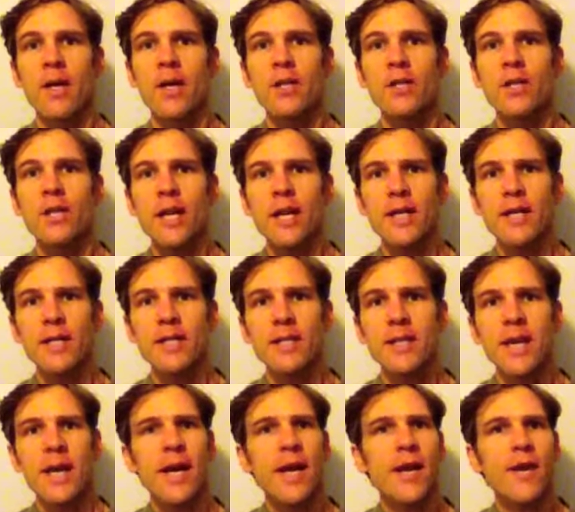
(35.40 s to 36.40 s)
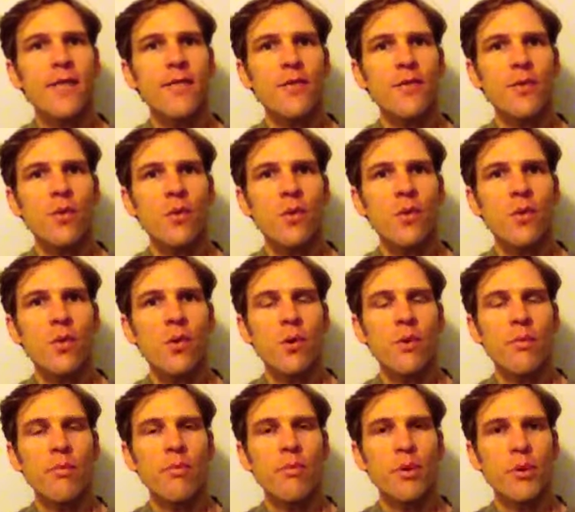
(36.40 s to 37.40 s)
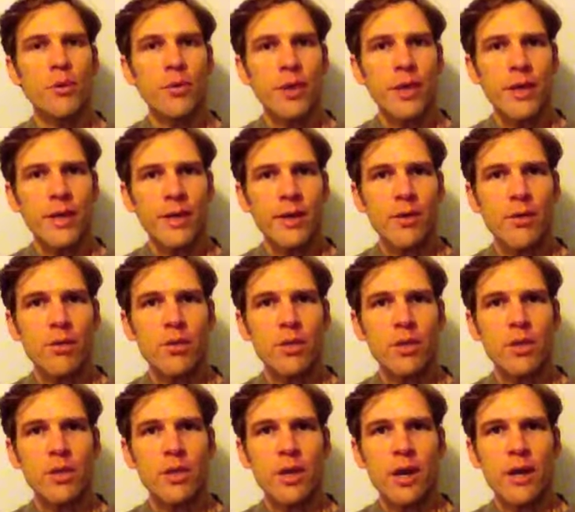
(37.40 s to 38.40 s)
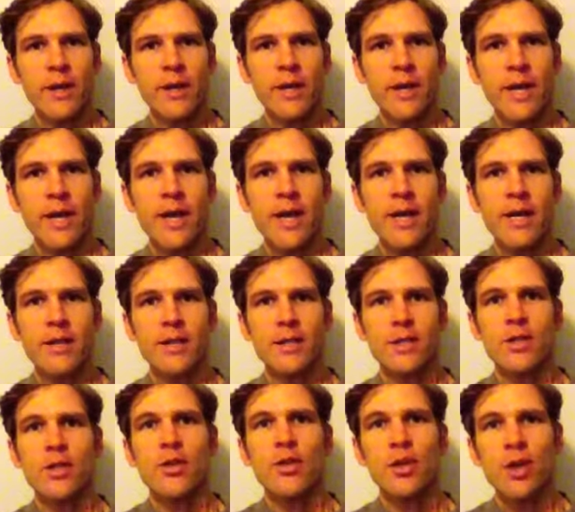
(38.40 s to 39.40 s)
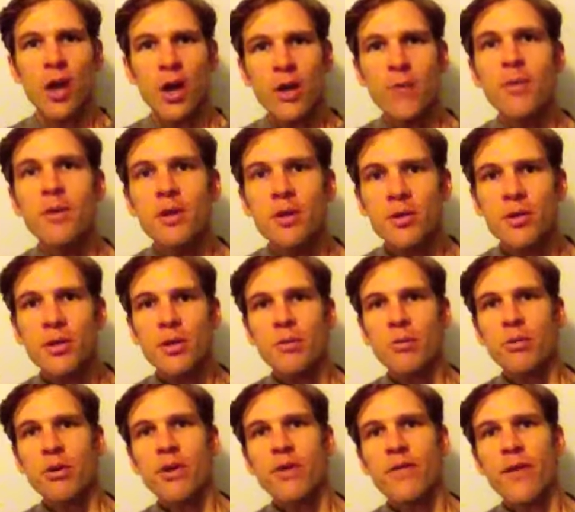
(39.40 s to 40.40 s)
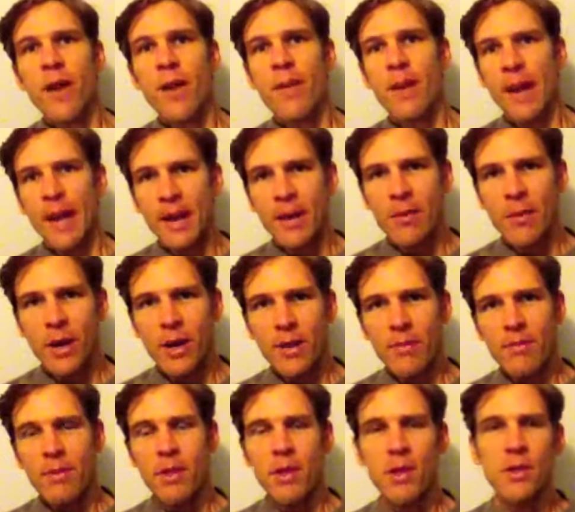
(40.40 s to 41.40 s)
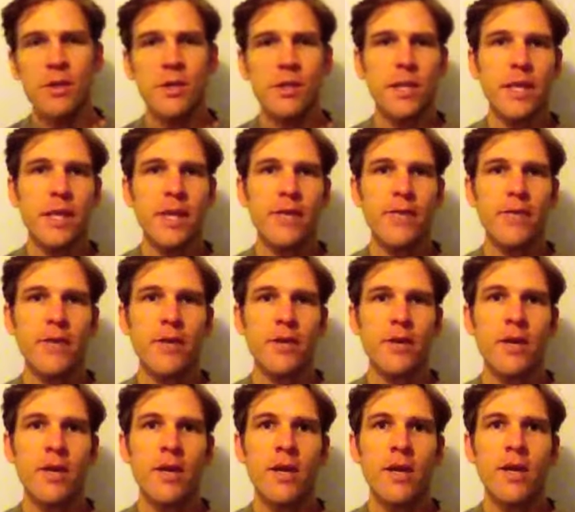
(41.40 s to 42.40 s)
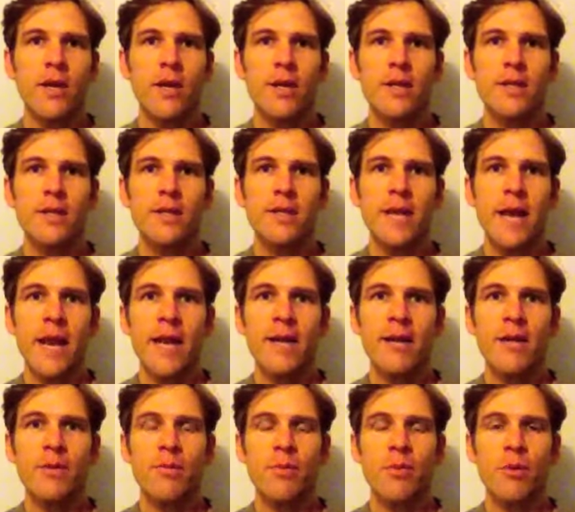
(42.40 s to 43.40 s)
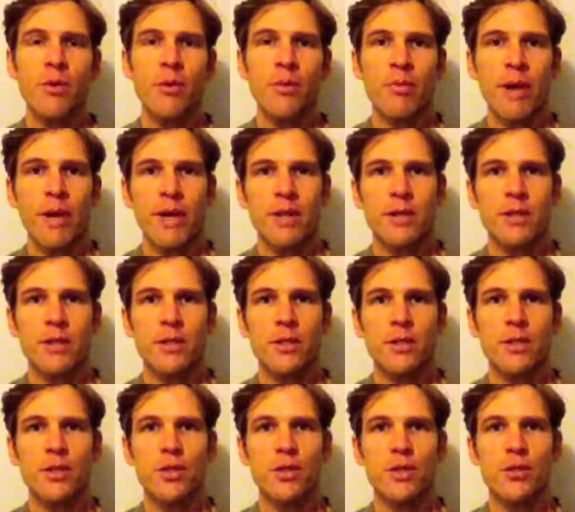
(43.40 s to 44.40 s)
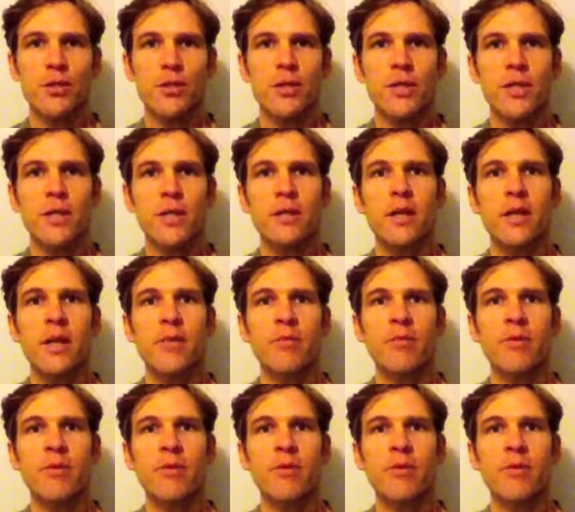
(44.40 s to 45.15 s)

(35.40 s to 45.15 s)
Chances are, if you're building or designing a house, you're going to be using prefab anyway, because even standard building practices use things like